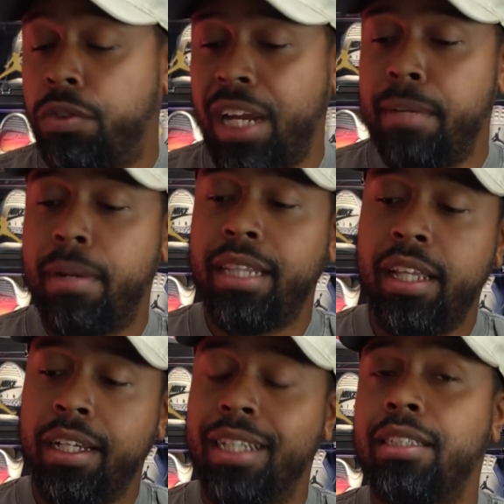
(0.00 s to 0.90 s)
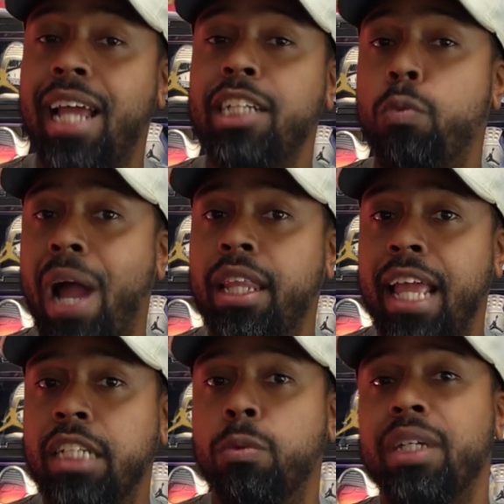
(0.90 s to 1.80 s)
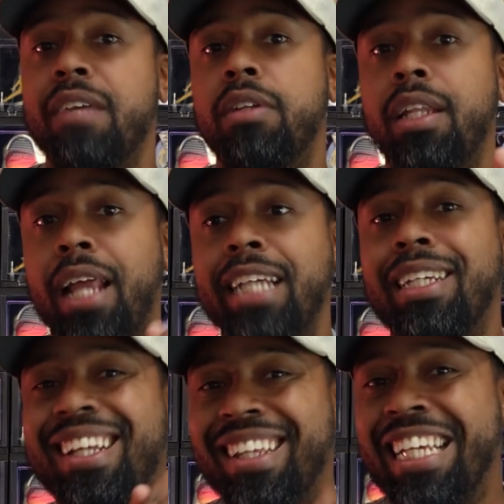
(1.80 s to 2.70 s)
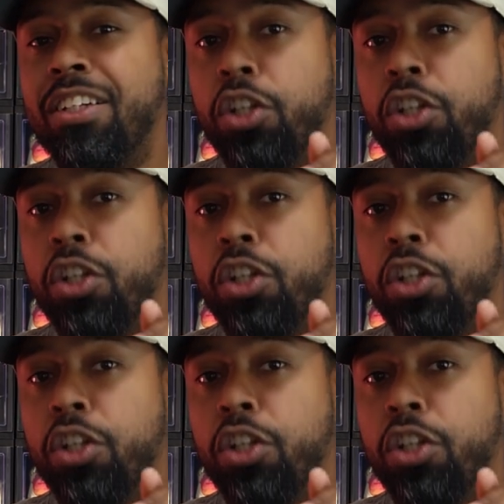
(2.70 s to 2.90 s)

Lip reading: great, but I think a nice white lace will give it a nice clean